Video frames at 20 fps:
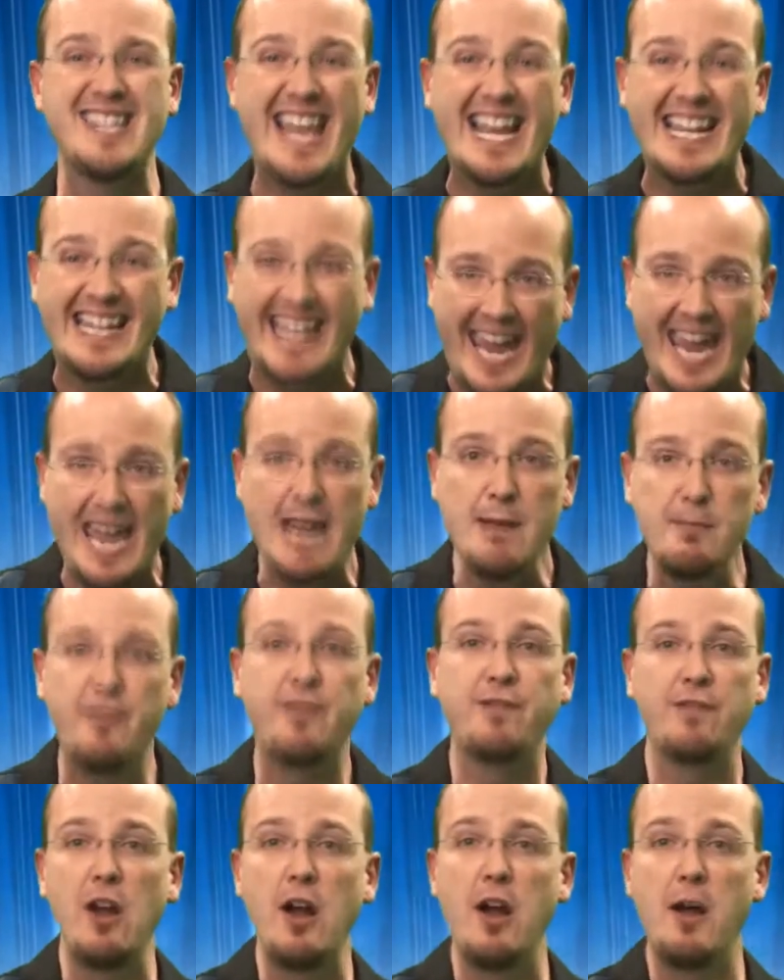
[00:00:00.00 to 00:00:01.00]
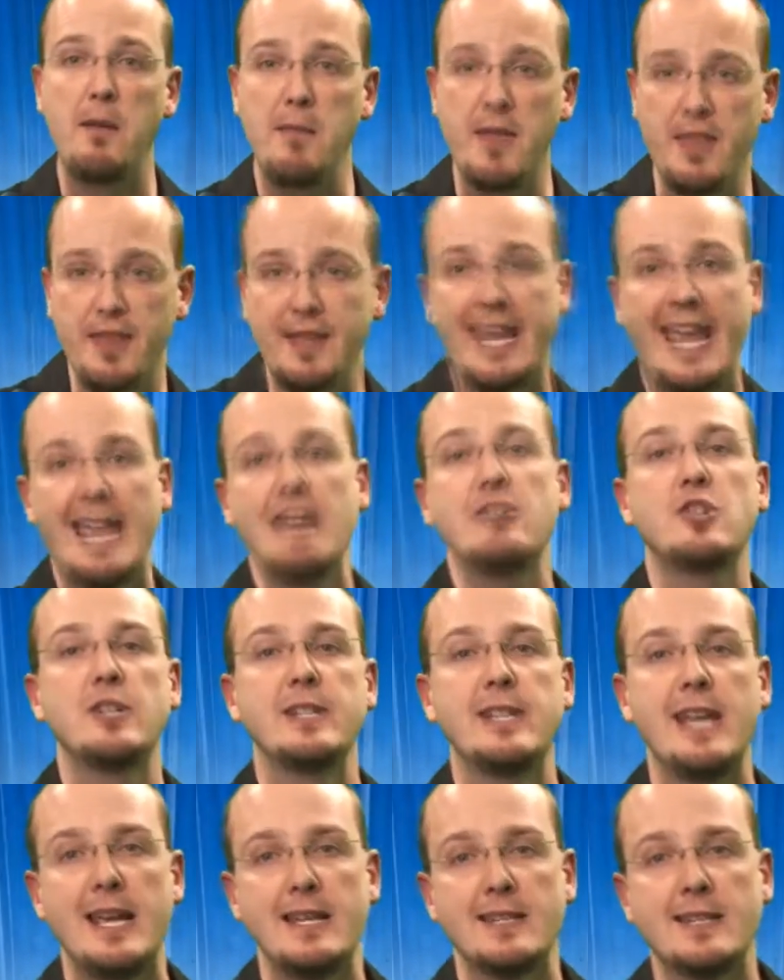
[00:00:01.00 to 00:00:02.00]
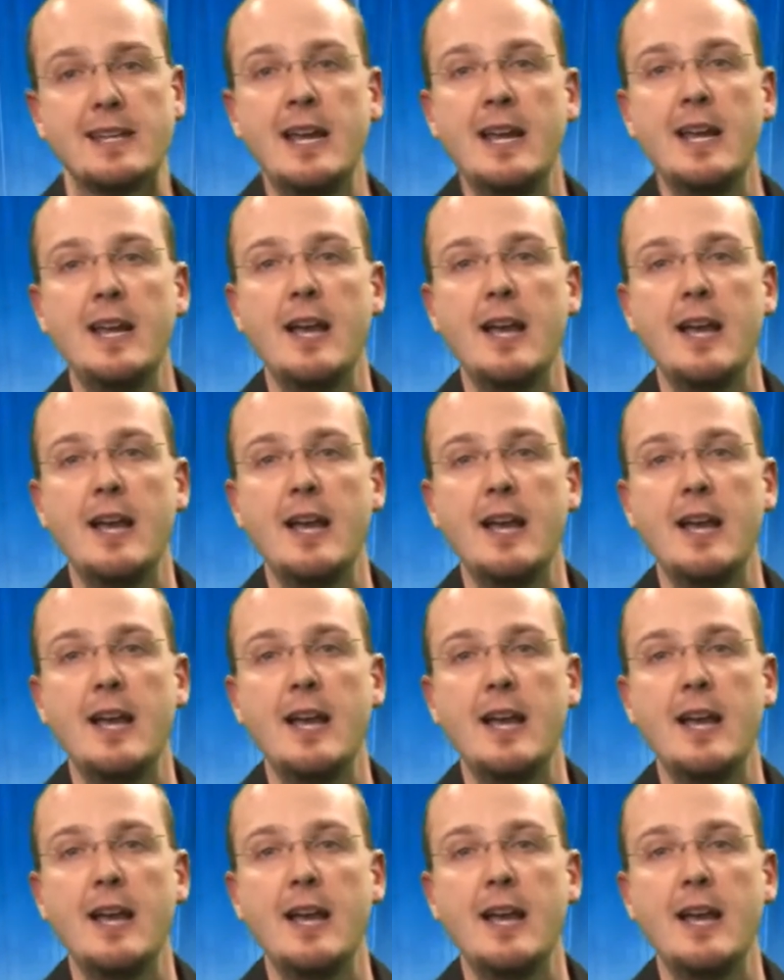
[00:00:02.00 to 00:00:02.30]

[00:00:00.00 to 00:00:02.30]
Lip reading: That came from the Cajun days.